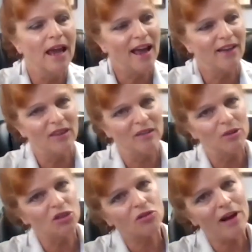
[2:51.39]
Have they
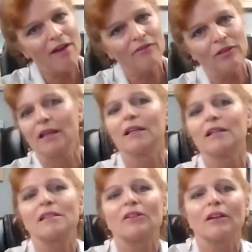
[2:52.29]
been traveling?
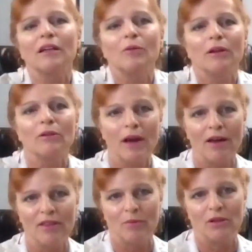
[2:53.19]
Is there anyone
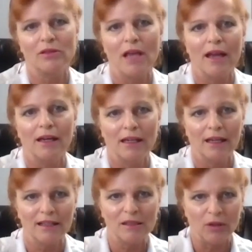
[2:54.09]
around them who's had any
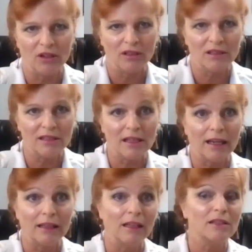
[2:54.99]
experiences
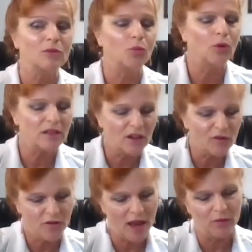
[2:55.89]
like this? What is their
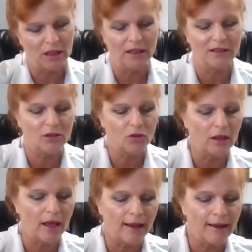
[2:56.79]
family history
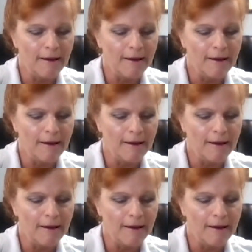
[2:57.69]
like?